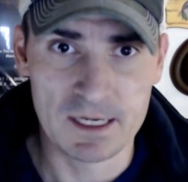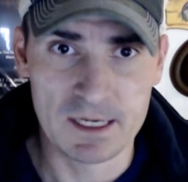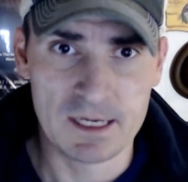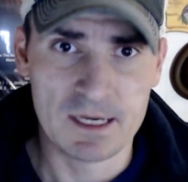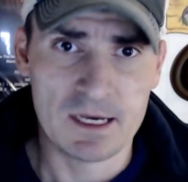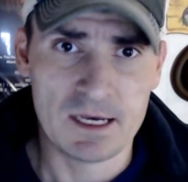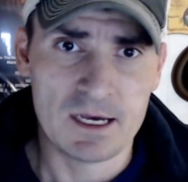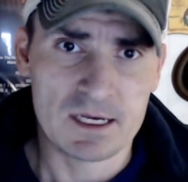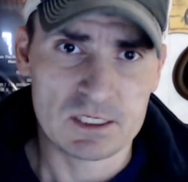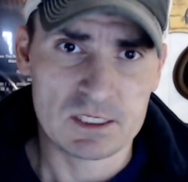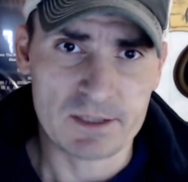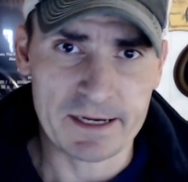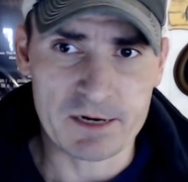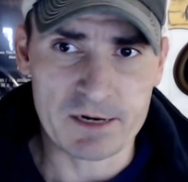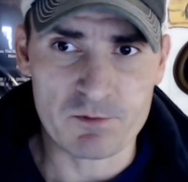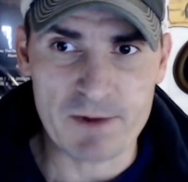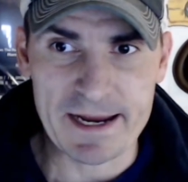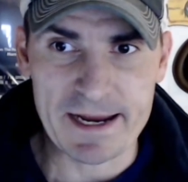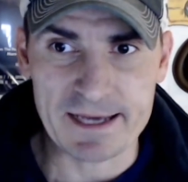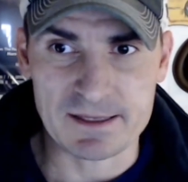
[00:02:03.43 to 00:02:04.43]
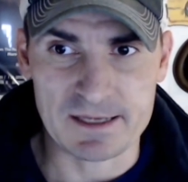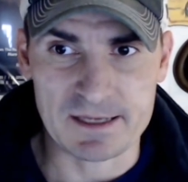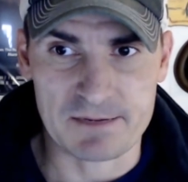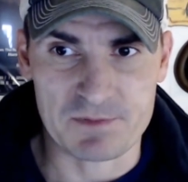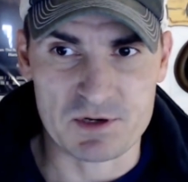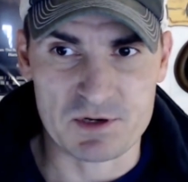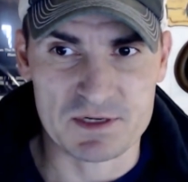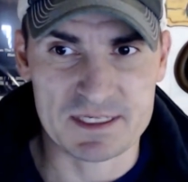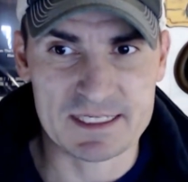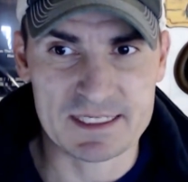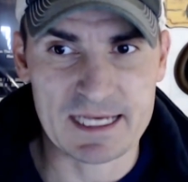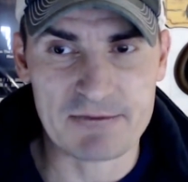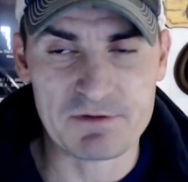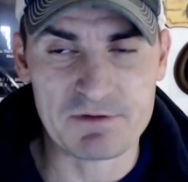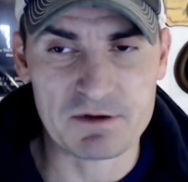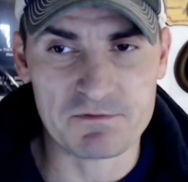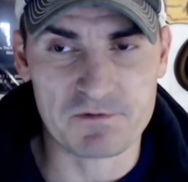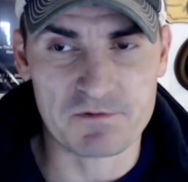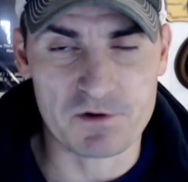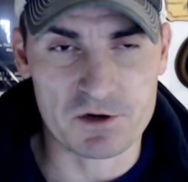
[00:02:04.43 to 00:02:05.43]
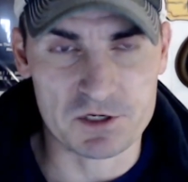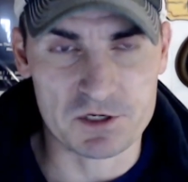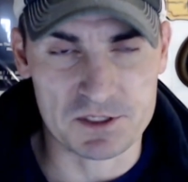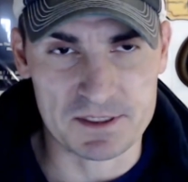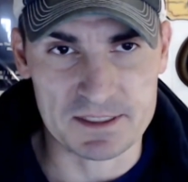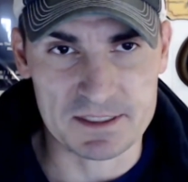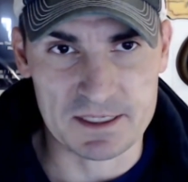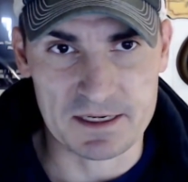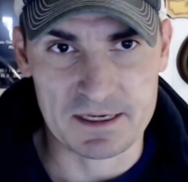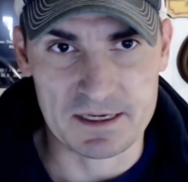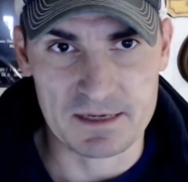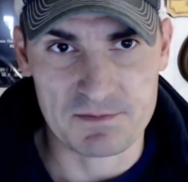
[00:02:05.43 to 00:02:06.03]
So I'm going to rank them. There's 7 versions of him.